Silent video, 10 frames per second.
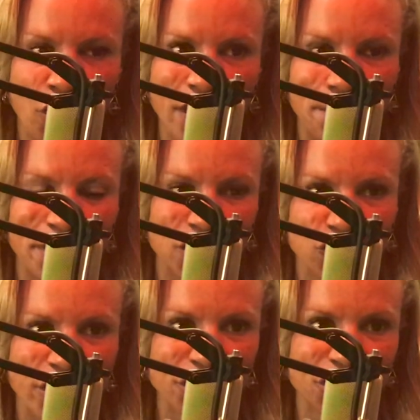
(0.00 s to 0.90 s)
all that
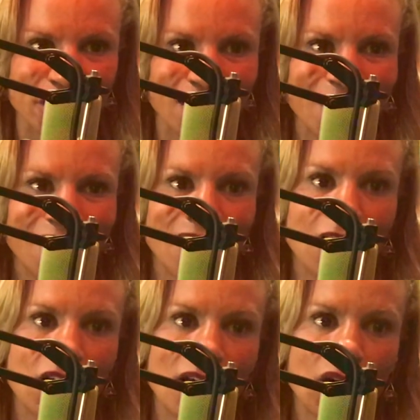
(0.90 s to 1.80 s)
penetration,
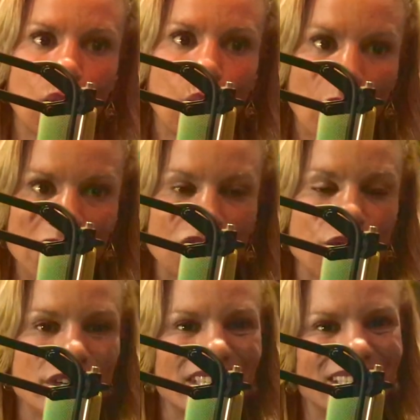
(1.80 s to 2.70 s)
one of the
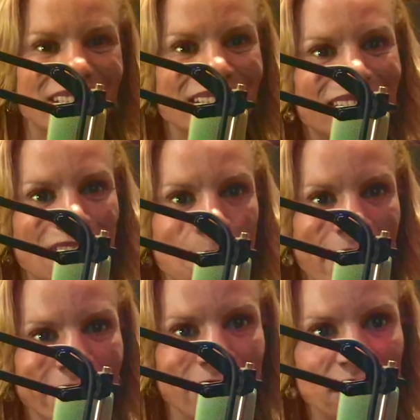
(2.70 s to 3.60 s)
risks is it
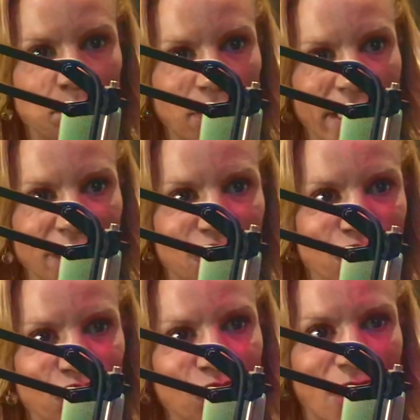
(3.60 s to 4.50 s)
might displace
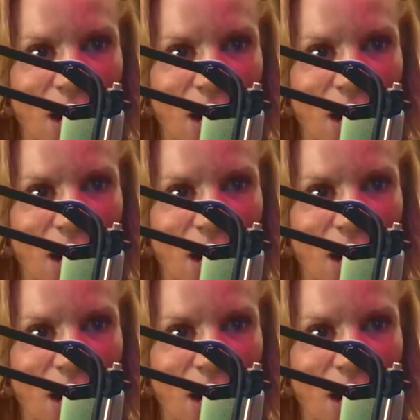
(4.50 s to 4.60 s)
your new